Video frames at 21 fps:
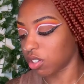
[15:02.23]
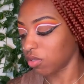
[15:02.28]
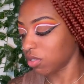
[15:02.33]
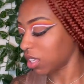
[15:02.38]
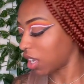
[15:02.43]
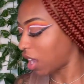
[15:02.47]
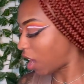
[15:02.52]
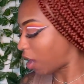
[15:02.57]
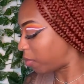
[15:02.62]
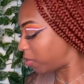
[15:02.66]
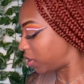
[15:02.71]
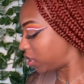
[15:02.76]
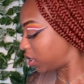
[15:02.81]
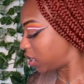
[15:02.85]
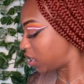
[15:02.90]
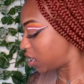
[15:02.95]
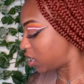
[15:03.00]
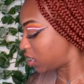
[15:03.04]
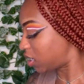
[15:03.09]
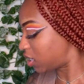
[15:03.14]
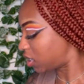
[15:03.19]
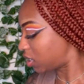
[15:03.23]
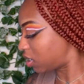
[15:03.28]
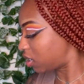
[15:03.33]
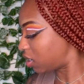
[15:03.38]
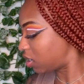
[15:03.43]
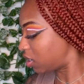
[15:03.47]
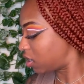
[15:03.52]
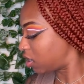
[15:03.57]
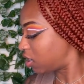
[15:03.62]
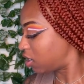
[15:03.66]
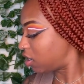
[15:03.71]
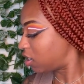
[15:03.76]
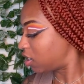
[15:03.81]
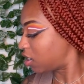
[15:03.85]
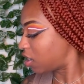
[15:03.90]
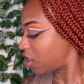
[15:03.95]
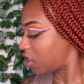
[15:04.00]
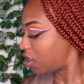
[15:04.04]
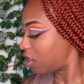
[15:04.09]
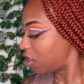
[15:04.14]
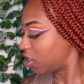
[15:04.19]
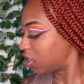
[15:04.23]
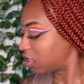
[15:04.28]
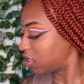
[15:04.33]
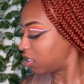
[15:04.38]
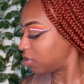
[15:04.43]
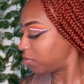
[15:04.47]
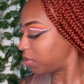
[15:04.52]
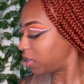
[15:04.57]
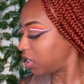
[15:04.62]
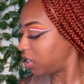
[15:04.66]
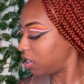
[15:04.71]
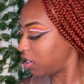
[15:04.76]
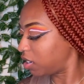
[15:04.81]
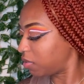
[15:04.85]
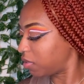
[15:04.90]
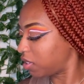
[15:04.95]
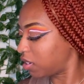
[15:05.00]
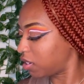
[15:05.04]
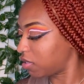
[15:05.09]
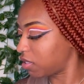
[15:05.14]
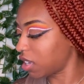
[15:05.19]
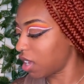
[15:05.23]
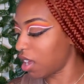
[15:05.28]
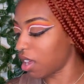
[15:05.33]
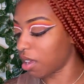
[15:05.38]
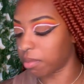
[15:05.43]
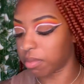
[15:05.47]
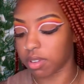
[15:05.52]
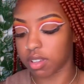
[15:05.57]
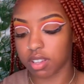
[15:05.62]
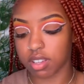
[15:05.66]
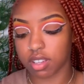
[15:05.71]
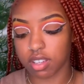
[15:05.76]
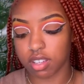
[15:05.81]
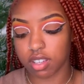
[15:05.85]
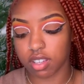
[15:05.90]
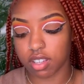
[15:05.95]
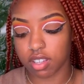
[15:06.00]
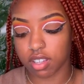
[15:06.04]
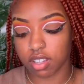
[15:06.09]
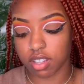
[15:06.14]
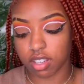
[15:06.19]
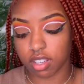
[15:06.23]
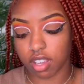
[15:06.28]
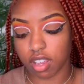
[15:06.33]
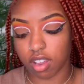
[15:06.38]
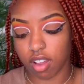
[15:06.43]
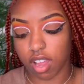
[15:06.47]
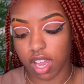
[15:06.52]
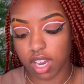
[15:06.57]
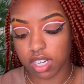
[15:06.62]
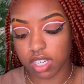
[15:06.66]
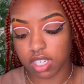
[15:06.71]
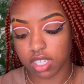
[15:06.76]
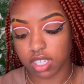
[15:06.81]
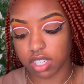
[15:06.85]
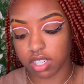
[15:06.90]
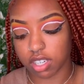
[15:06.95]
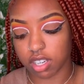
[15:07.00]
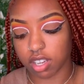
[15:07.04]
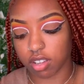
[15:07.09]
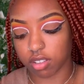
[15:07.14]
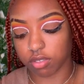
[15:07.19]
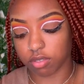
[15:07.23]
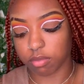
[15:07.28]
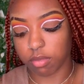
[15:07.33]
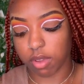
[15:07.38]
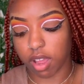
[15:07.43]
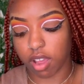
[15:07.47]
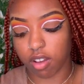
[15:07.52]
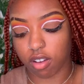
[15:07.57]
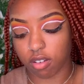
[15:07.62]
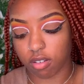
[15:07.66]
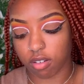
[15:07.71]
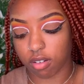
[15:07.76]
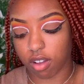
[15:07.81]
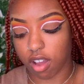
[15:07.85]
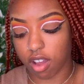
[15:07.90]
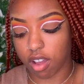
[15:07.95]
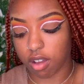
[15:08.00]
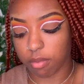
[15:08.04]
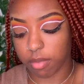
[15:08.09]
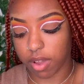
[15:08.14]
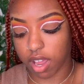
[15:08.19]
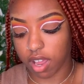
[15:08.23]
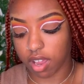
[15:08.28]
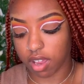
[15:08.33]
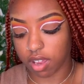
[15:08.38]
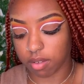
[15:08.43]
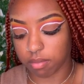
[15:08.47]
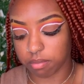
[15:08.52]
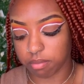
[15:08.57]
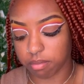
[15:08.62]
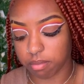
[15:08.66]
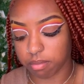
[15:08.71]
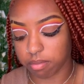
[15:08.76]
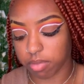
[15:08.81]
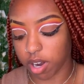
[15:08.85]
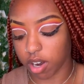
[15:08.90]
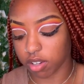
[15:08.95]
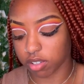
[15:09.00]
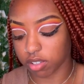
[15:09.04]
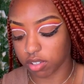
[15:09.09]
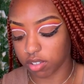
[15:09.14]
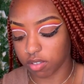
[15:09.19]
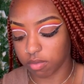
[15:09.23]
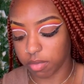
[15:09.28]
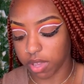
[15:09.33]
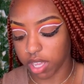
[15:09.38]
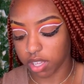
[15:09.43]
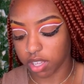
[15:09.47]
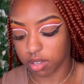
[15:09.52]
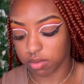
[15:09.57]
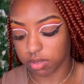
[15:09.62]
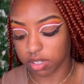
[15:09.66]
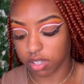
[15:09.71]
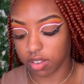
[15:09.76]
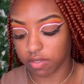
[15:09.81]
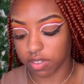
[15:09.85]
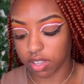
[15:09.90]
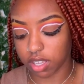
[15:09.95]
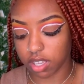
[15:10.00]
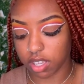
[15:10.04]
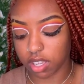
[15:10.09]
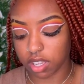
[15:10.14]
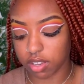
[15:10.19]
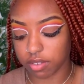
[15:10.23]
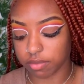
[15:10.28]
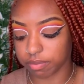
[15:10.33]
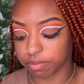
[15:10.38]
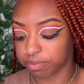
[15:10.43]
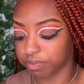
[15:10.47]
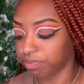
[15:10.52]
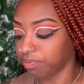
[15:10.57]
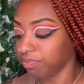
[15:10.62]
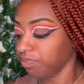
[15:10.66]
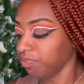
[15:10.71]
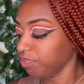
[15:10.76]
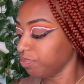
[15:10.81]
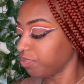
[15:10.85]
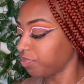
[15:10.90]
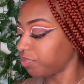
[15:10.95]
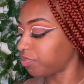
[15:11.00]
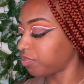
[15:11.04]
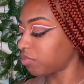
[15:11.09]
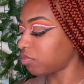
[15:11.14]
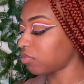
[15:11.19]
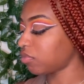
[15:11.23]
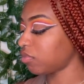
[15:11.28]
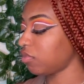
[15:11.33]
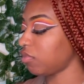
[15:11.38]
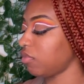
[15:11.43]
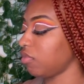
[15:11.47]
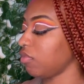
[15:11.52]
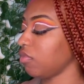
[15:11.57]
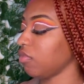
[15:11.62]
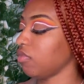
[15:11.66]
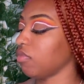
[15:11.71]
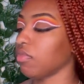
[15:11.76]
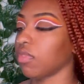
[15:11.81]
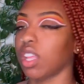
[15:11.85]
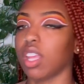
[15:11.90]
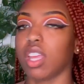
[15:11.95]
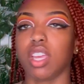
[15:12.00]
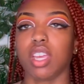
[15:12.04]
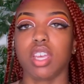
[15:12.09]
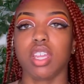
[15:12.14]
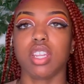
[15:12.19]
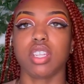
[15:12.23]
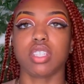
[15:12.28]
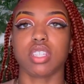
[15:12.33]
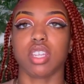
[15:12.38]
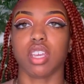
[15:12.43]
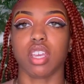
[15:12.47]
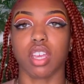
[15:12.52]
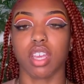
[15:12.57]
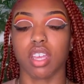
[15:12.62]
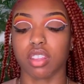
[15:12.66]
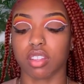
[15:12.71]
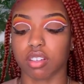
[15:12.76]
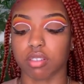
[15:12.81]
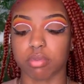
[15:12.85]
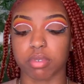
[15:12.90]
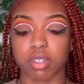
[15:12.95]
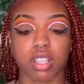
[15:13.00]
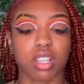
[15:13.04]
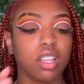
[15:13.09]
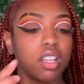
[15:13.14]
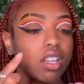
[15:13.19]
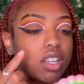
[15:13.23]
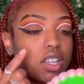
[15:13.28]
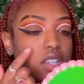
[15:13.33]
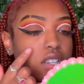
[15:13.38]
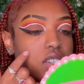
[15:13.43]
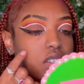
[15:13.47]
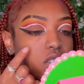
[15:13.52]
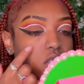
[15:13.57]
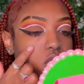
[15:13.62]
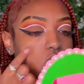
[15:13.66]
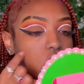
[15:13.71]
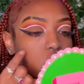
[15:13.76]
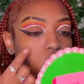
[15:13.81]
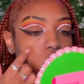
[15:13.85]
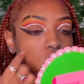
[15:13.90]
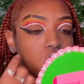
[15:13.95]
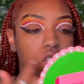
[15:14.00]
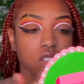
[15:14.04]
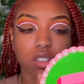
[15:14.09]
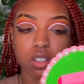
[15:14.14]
no top on this. How long has this been in here with no top? Yo, I just need to go through all my personal makeup stuff again and get it together because